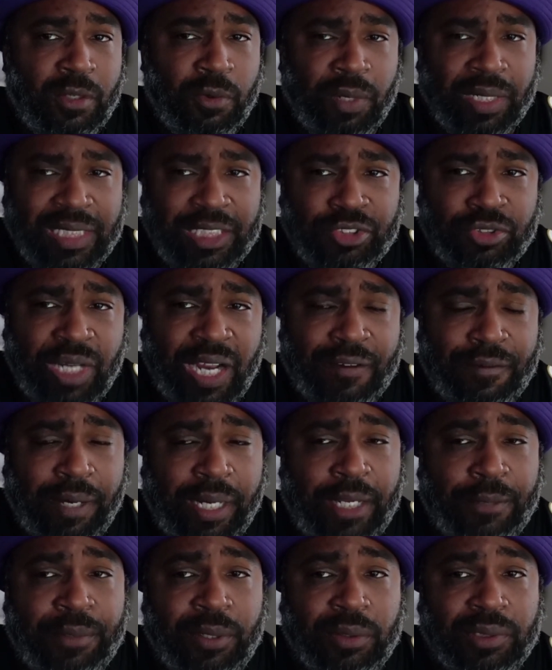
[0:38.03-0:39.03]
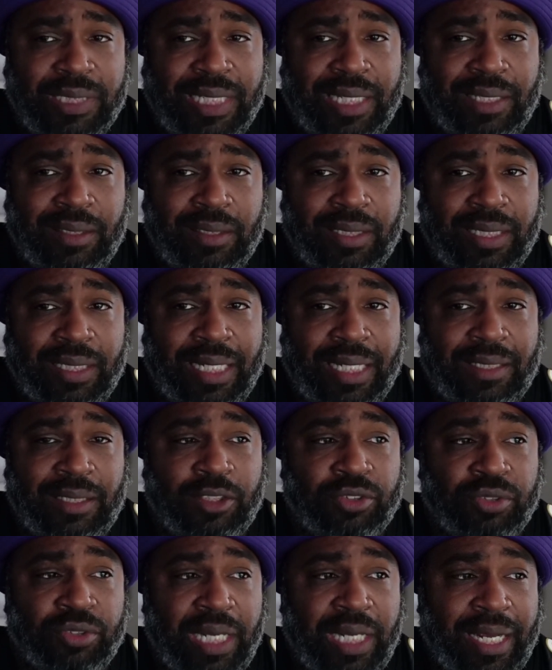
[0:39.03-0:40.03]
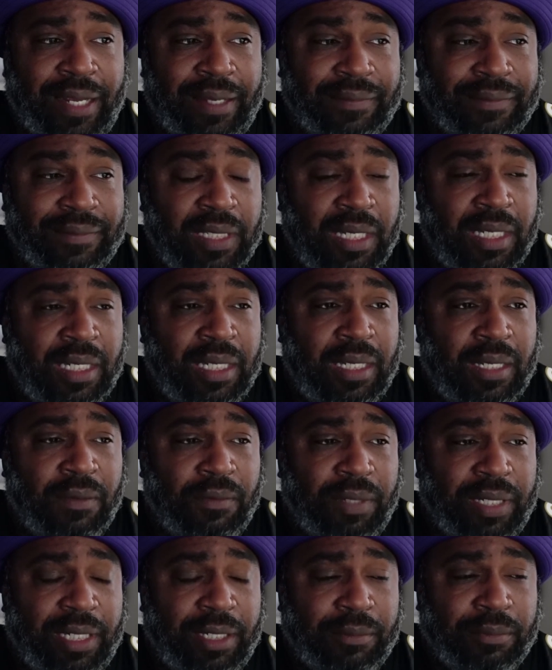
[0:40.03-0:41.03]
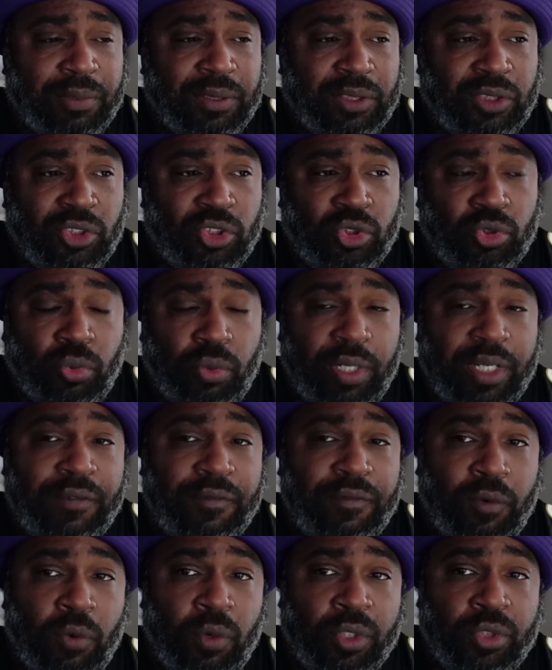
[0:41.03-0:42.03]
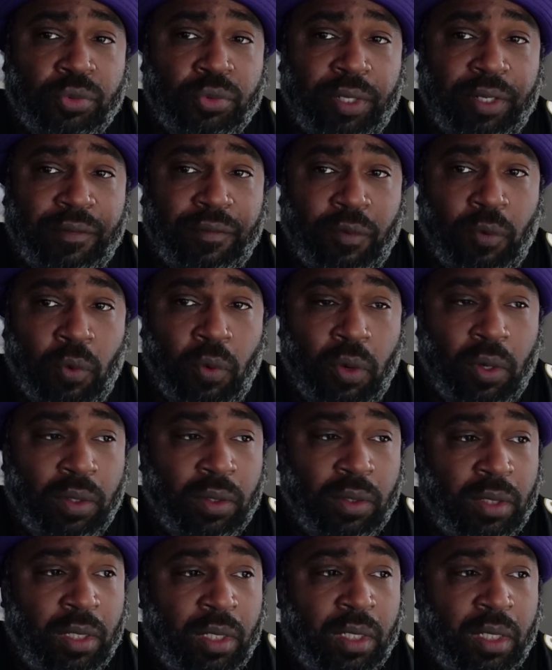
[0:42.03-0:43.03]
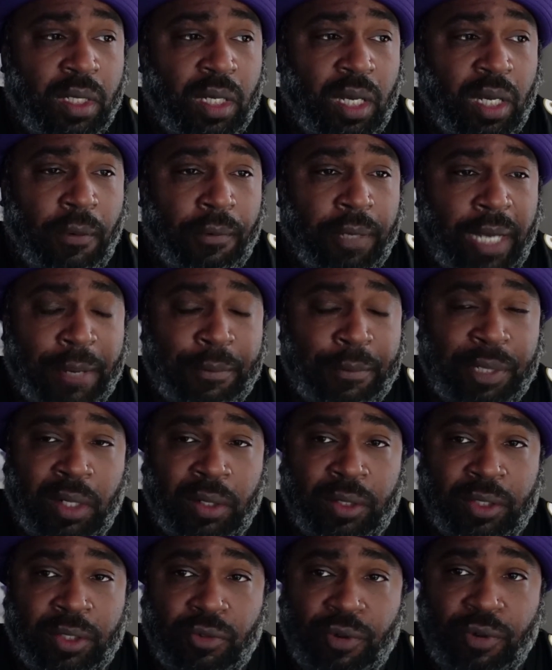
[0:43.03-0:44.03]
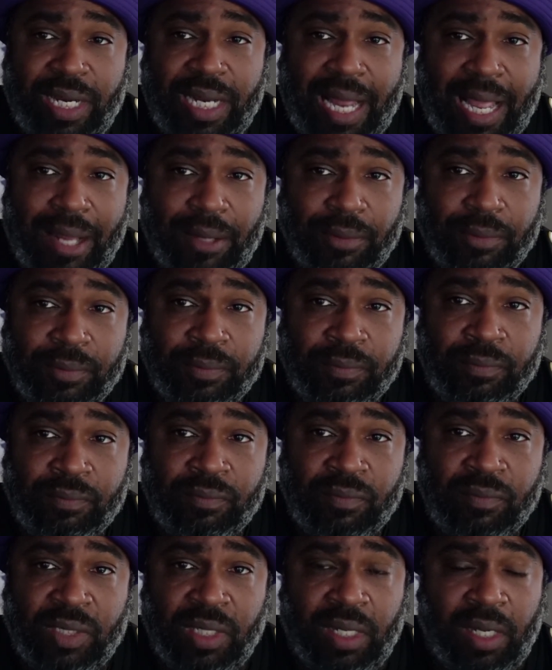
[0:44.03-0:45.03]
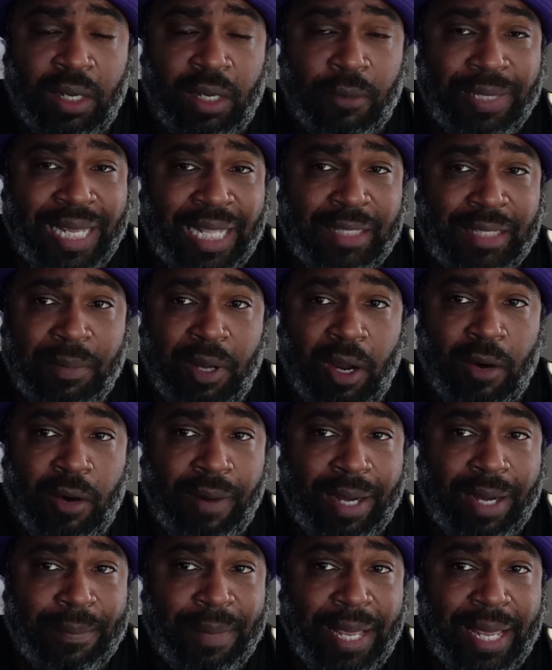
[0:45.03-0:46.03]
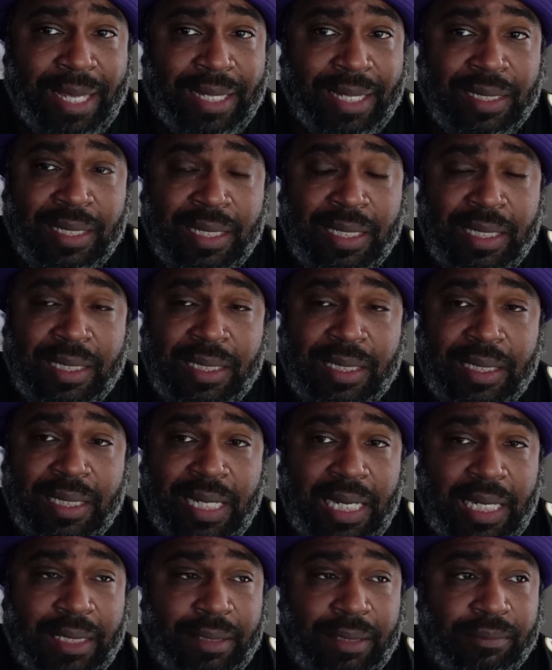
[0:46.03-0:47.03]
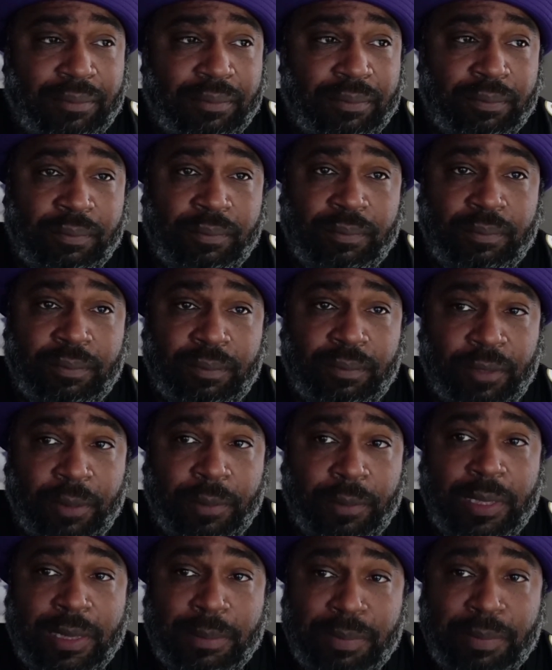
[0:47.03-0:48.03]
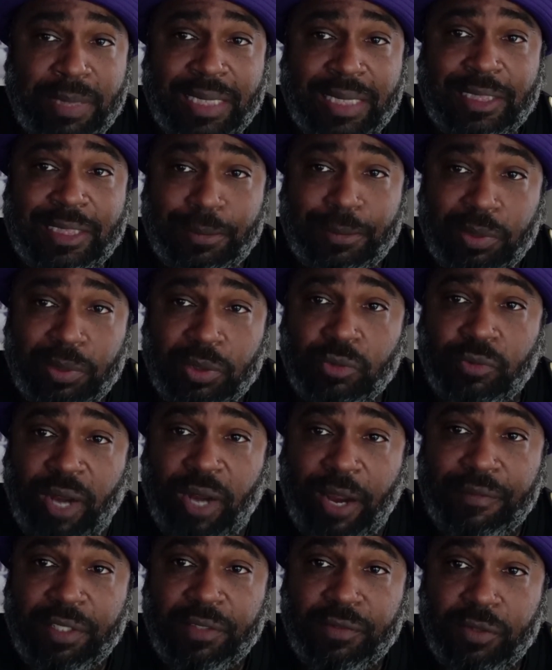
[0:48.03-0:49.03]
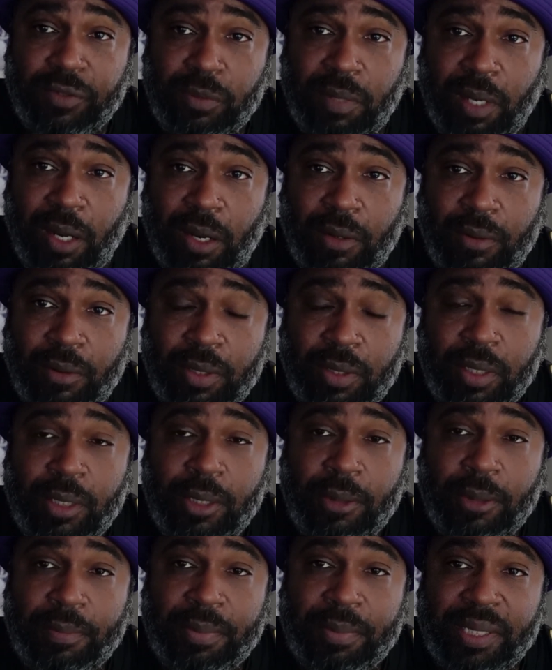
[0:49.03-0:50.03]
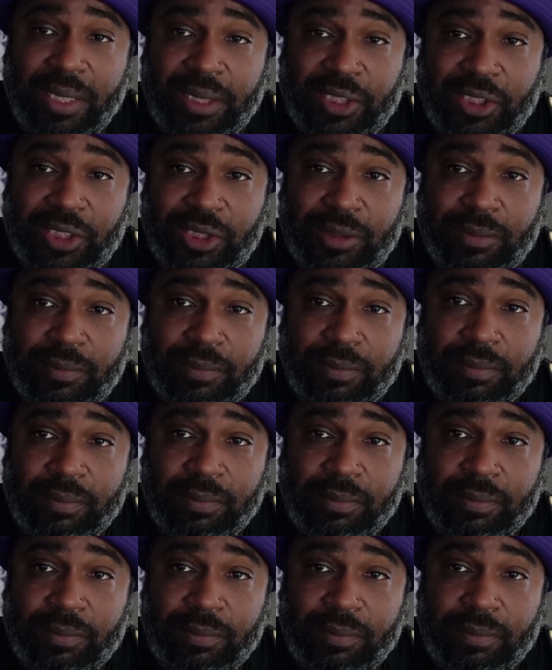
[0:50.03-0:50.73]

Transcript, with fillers: Well, this drive right here, we're going to take a look at the drive when it was 24 24. Uh, they went on a three and out. Uh, we got the ball right back, and we did typical Ravens football punished them.